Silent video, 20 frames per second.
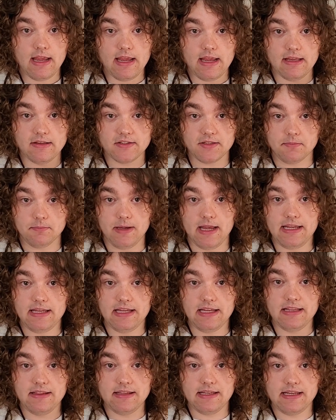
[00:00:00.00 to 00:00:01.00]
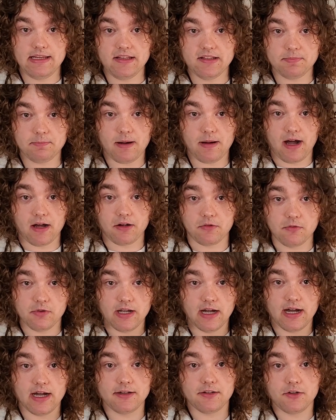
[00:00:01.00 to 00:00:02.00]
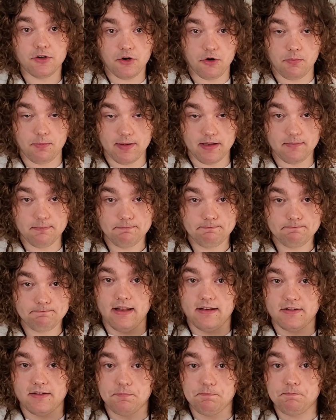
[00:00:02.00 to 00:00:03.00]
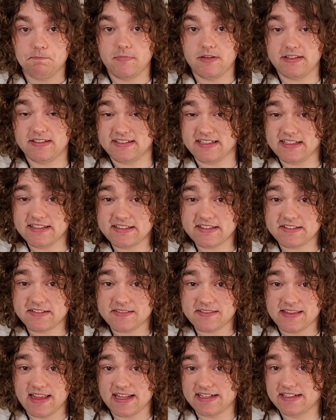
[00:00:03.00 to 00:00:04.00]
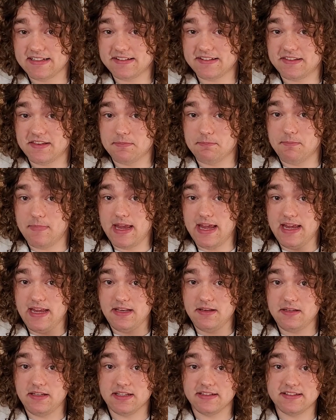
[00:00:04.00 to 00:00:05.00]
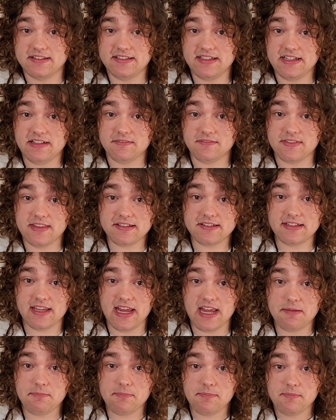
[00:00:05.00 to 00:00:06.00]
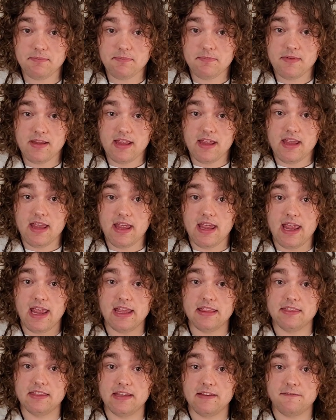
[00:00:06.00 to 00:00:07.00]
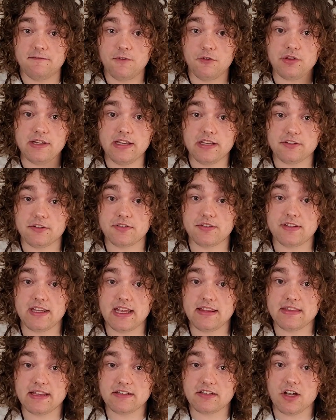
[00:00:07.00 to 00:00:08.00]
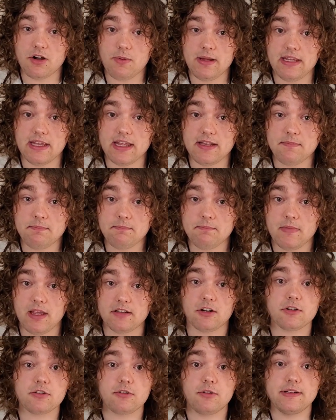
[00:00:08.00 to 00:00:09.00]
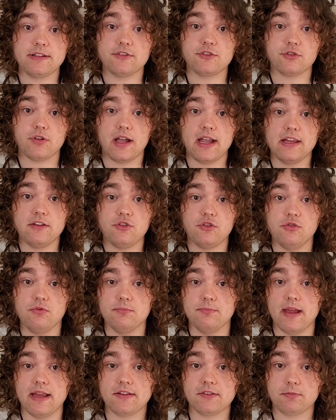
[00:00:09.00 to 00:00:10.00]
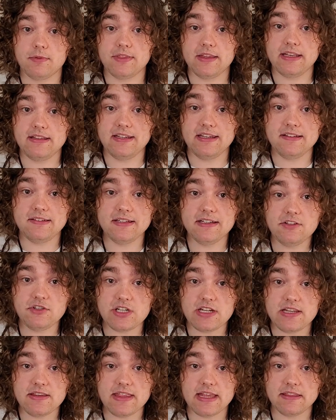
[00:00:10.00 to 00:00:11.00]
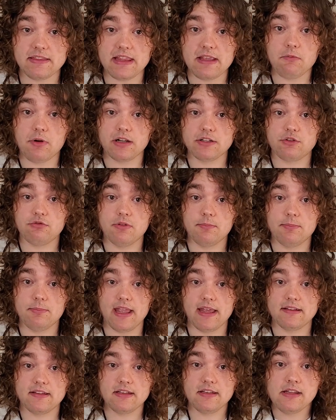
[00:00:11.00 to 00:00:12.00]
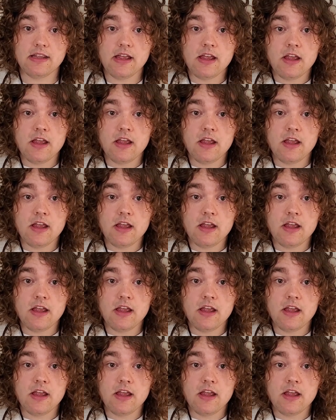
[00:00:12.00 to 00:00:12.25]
is making these Bakugan open. And since that is the main conceit of this game, and they fully understand that going in, and aren't going to try to mess with a TCG that they want to abandon,